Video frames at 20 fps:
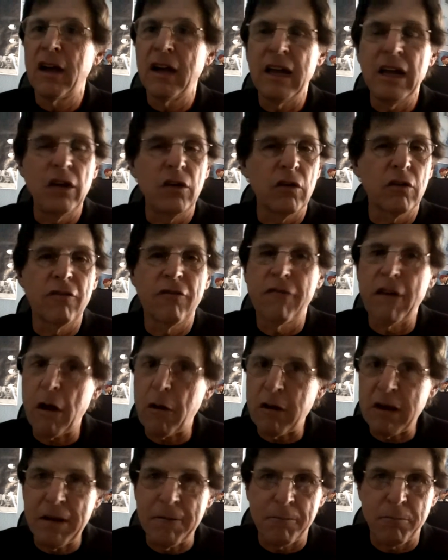He looked
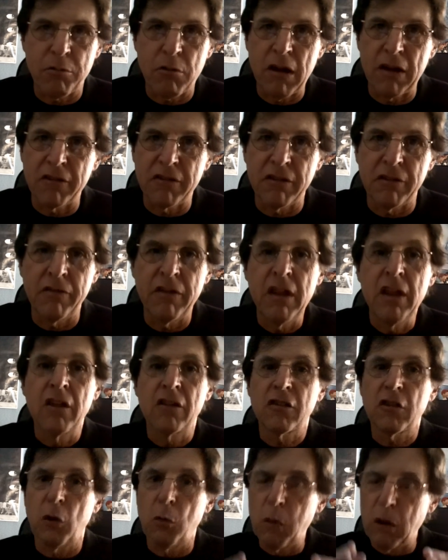very impressive.
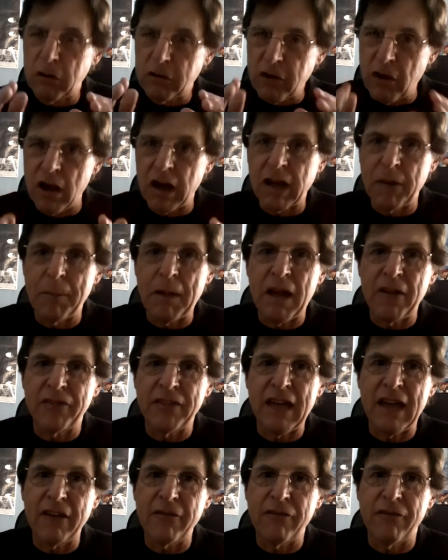So we'll talk about
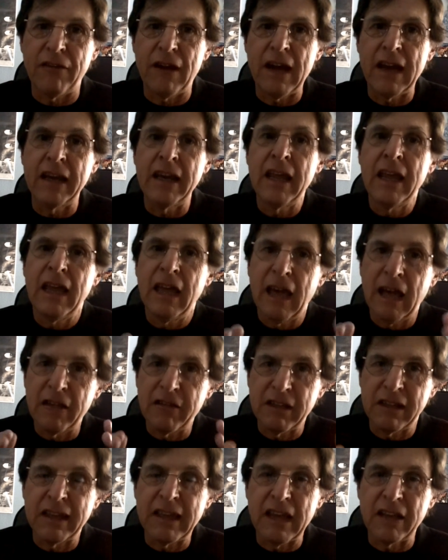that fight
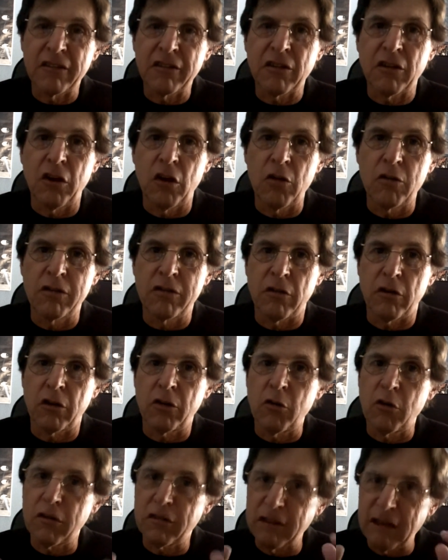as it gets closer. Of
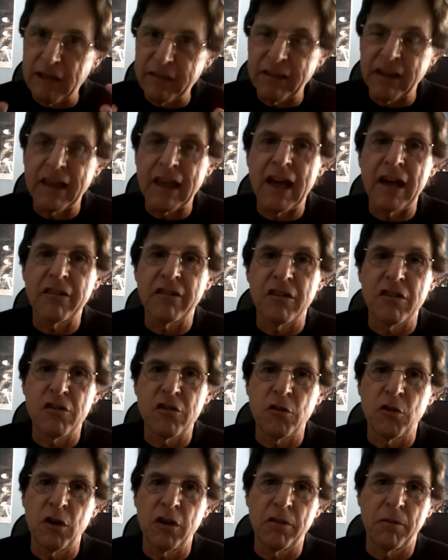course, let the guys
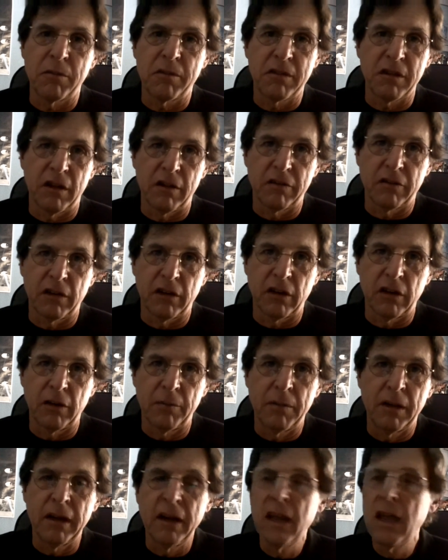enjoy themselves a little
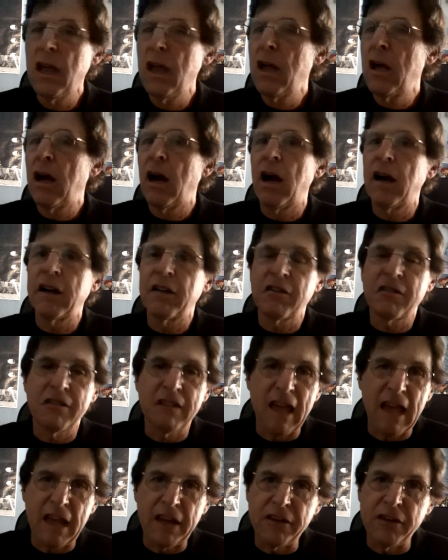bit. On a
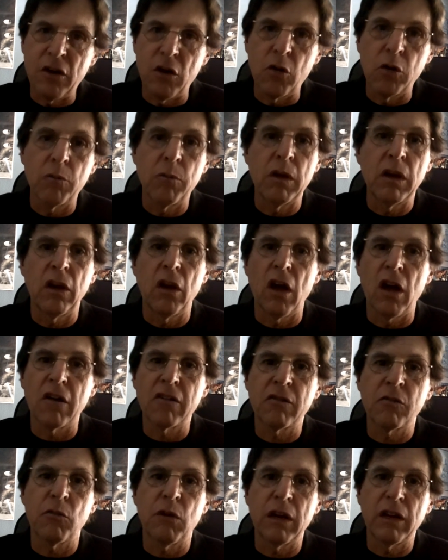sad note, we
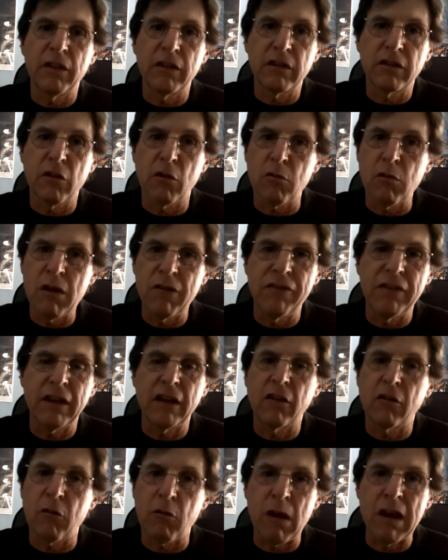lost one of the
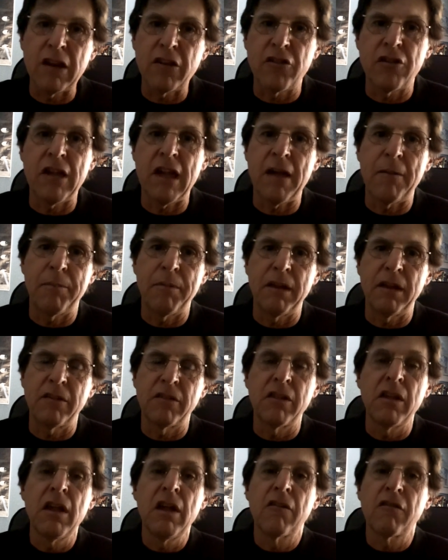terrific, great
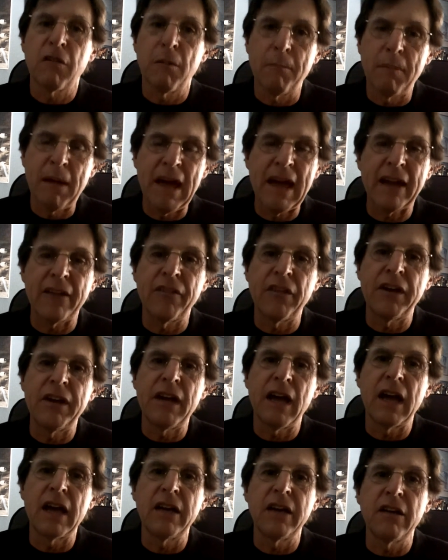champions from back in the
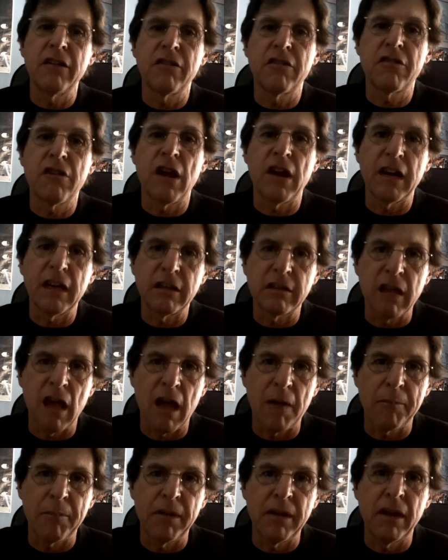90s, Johnny
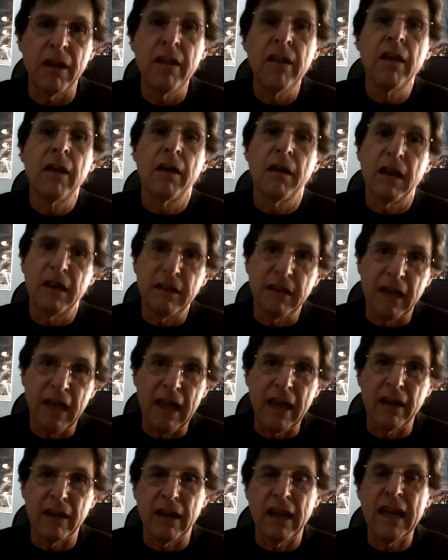Tapia, in the
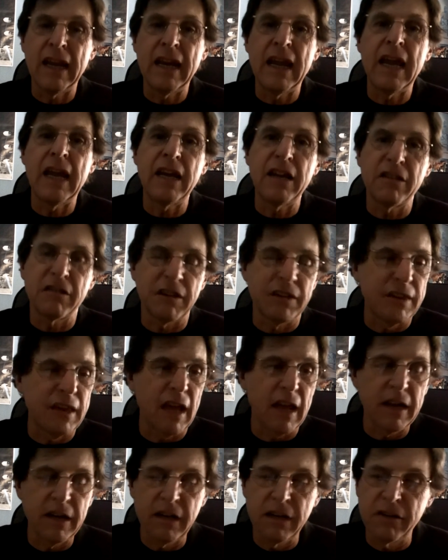late 80s and
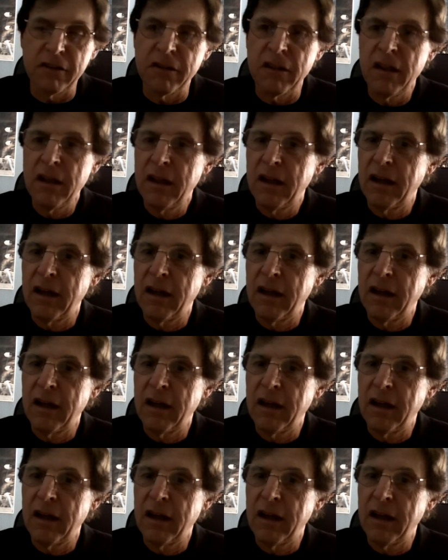90s.